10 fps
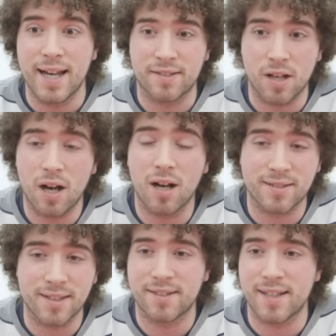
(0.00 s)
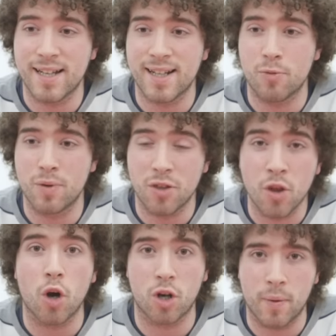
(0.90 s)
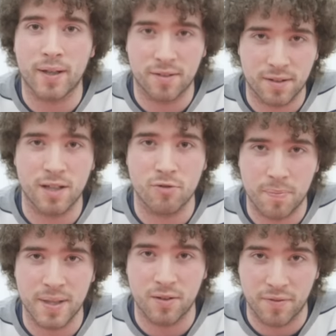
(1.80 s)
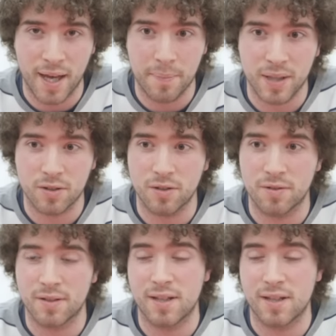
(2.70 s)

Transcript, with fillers: It's hard to say that we're not going to see a repeat of that because,